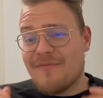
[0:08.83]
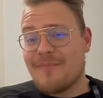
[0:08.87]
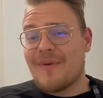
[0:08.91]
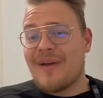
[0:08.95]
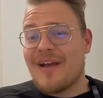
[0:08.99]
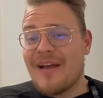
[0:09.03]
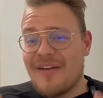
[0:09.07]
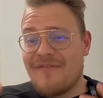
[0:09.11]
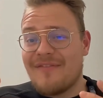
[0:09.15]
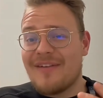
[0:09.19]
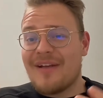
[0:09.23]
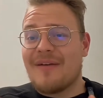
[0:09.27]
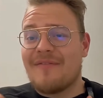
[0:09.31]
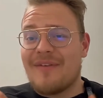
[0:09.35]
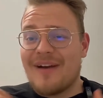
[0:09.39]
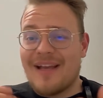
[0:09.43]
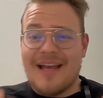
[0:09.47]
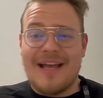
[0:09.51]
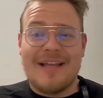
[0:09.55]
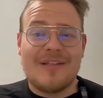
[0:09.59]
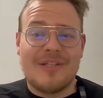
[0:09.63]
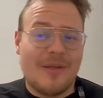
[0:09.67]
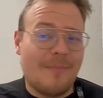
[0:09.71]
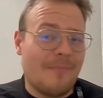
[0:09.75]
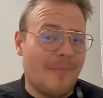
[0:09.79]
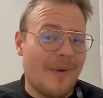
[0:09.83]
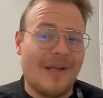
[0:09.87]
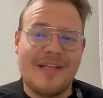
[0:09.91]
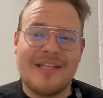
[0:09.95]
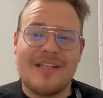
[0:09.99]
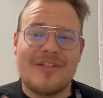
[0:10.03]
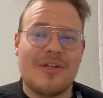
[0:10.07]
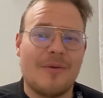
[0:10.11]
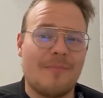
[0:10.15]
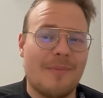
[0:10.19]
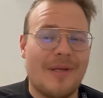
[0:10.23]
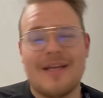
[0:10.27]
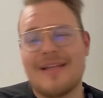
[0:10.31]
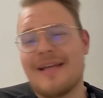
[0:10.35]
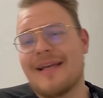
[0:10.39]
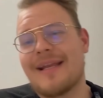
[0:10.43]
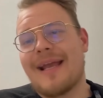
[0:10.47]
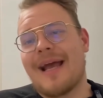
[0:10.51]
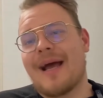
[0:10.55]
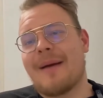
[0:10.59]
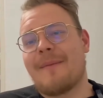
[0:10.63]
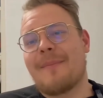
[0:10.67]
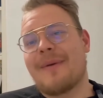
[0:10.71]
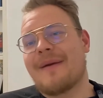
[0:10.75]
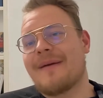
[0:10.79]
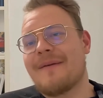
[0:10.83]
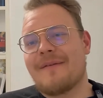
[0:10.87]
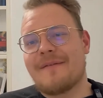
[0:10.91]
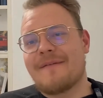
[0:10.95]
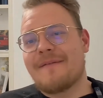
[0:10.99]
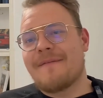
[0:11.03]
but I've never had the money to make it happen.